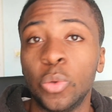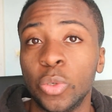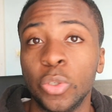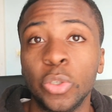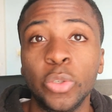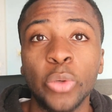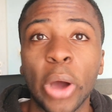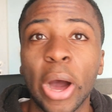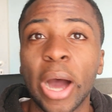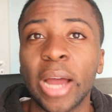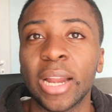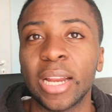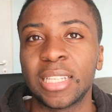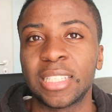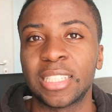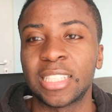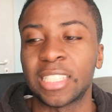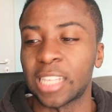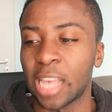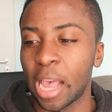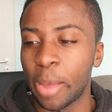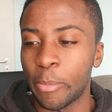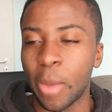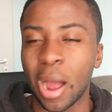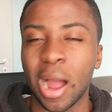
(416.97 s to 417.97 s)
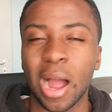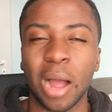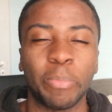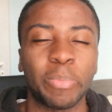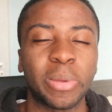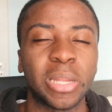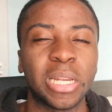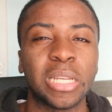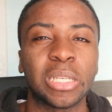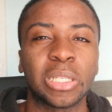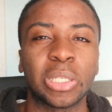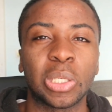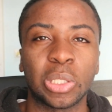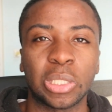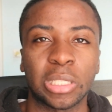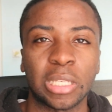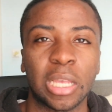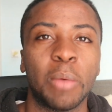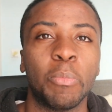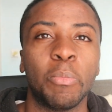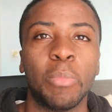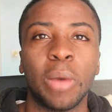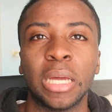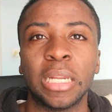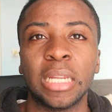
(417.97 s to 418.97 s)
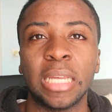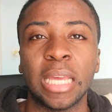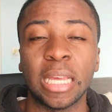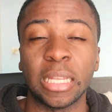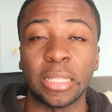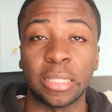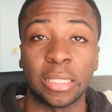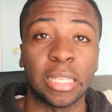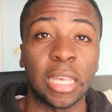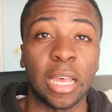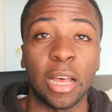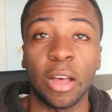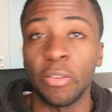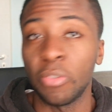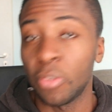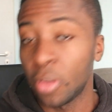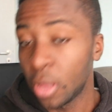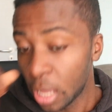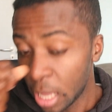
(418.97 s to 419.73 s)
you added some happiness to somebody itself.